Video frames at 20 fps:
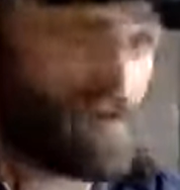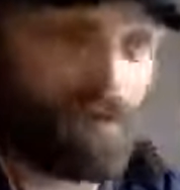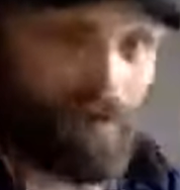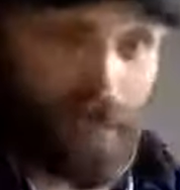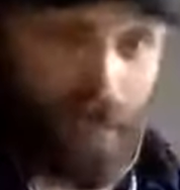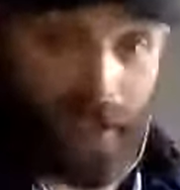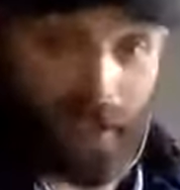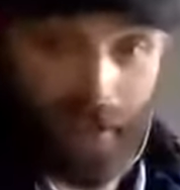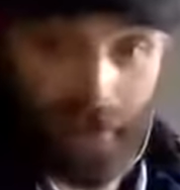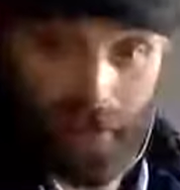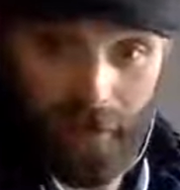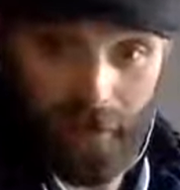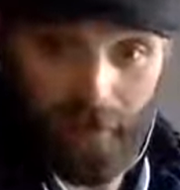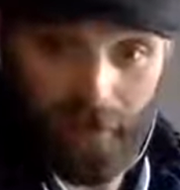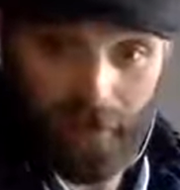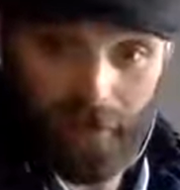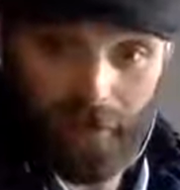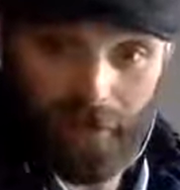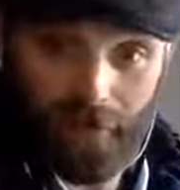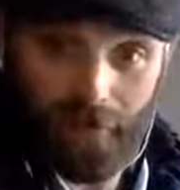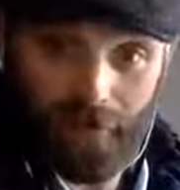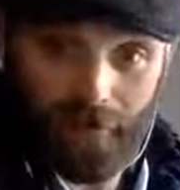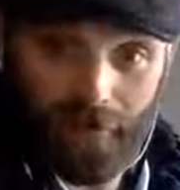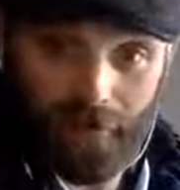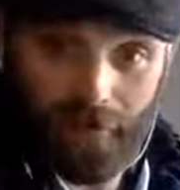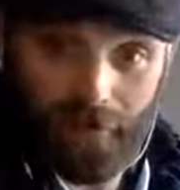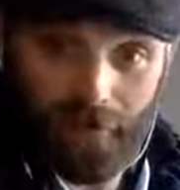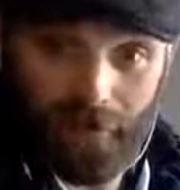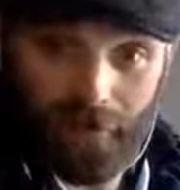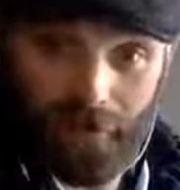swing.
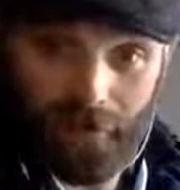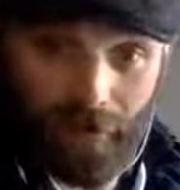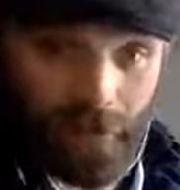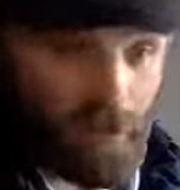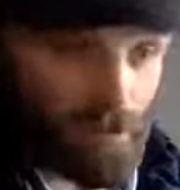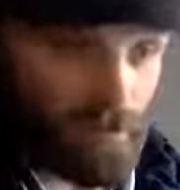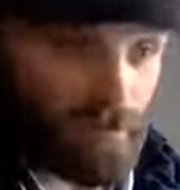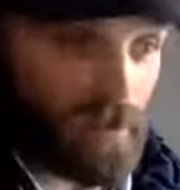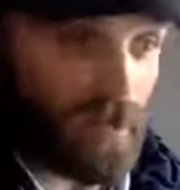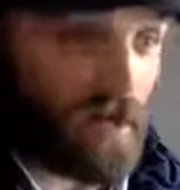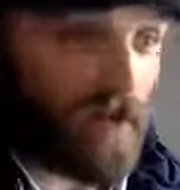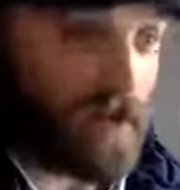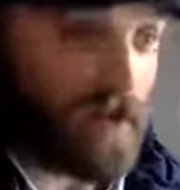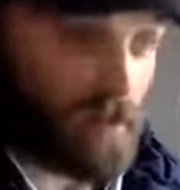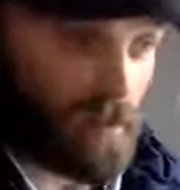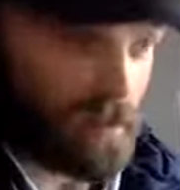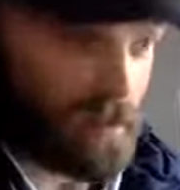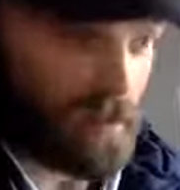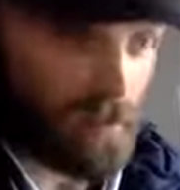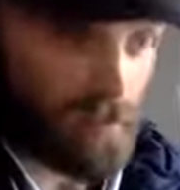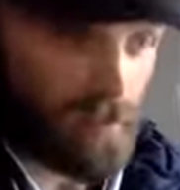I don't care